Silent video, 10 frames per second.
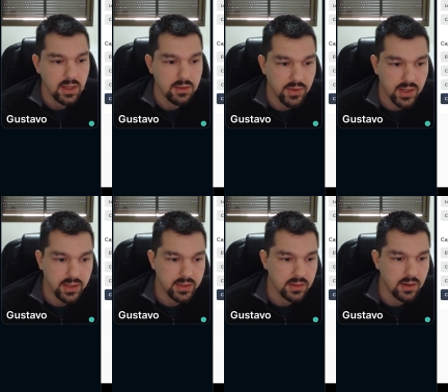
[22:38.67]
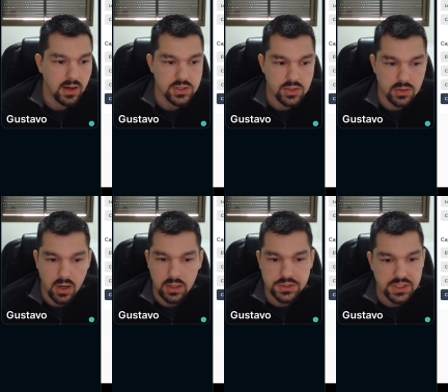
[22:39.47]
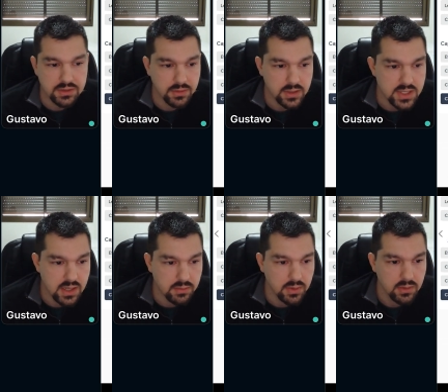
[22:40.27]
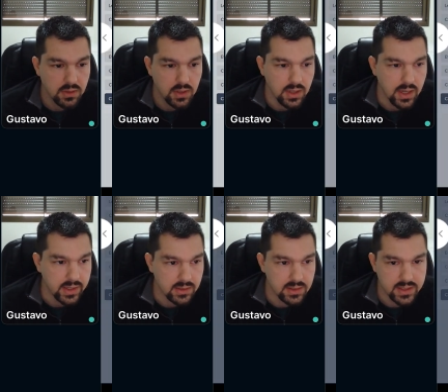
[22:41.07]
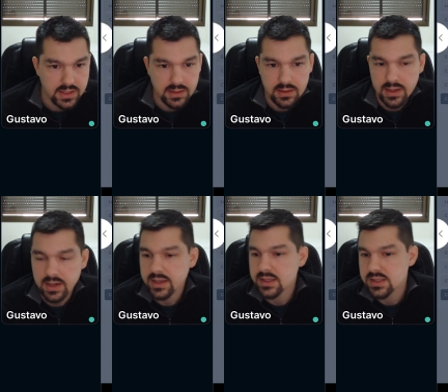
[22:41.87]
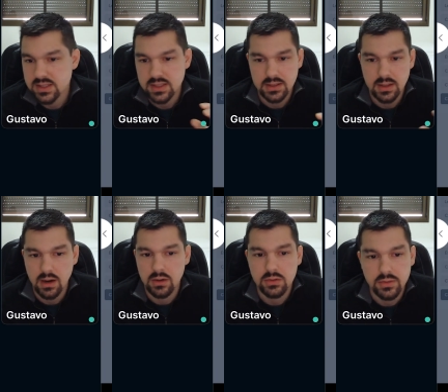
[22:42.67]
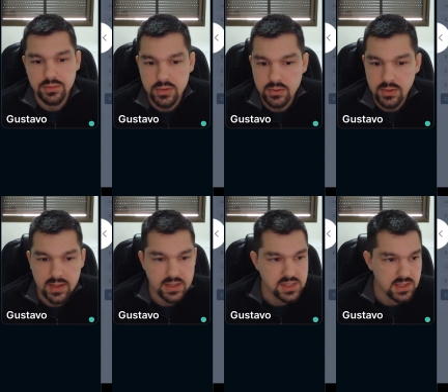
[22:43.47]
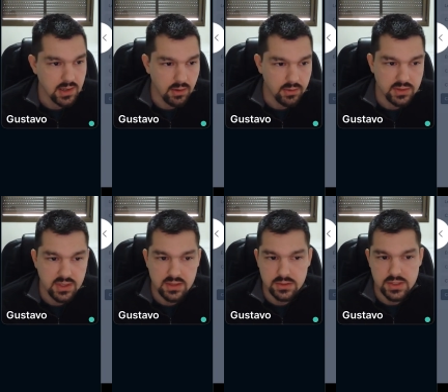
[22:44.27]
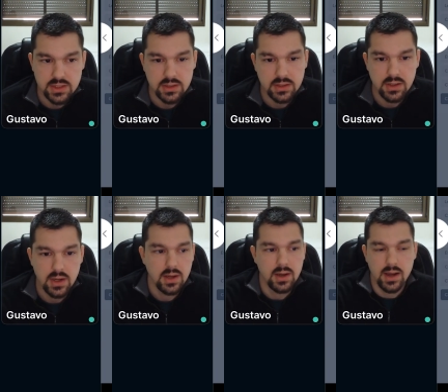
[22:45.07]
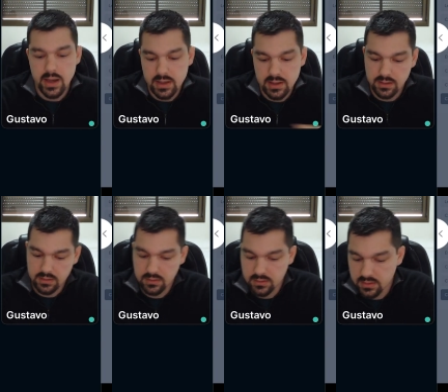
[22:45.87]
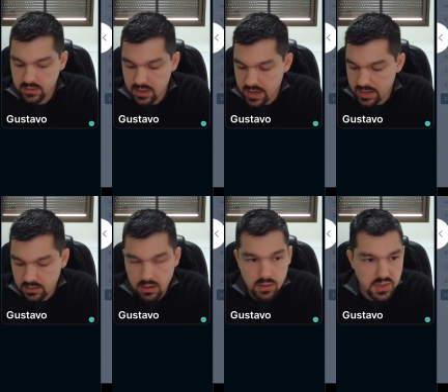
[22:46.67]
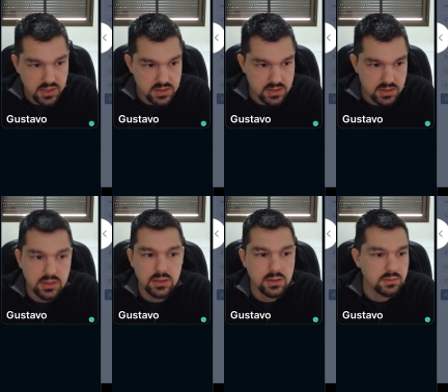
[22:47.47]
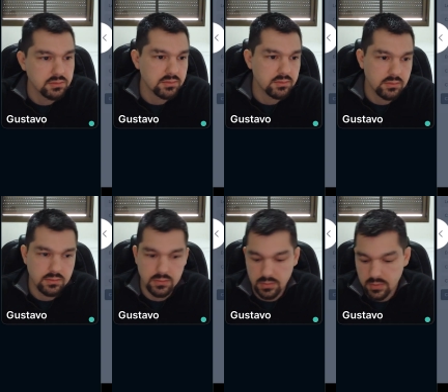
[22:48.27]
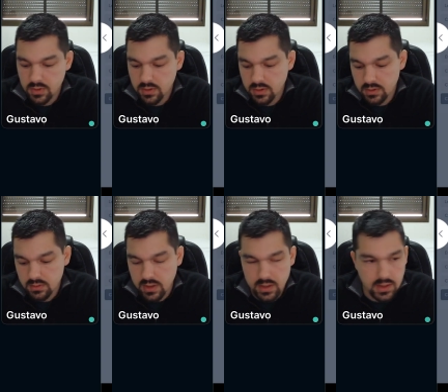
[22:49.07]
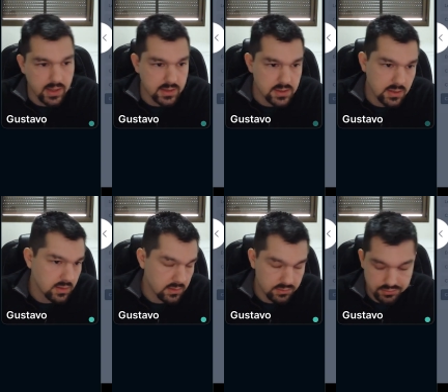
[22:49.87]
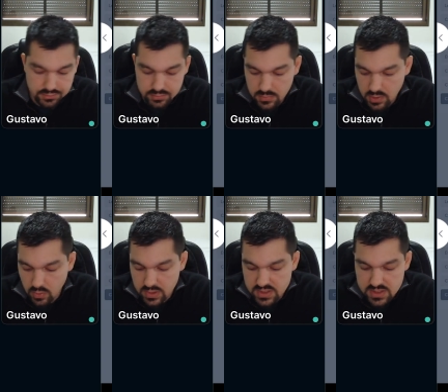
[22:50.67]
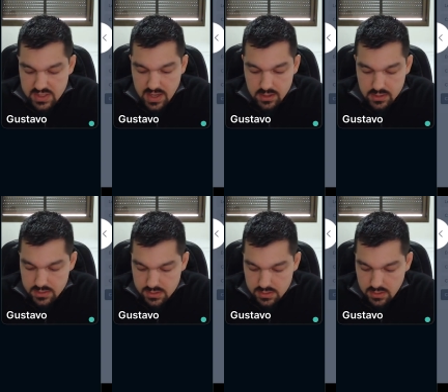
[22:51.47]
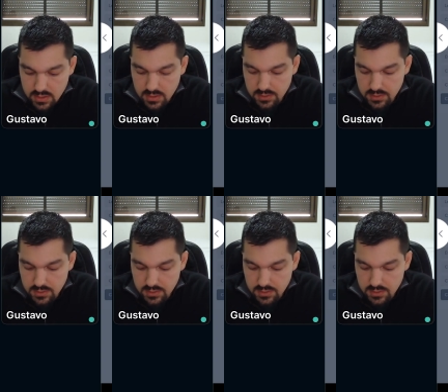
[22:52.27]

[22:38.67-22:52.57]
If I click the card, so card G, for example, I can click it and I can see the card overview. I can see all the details here. I can add comments. I can ask what is the status.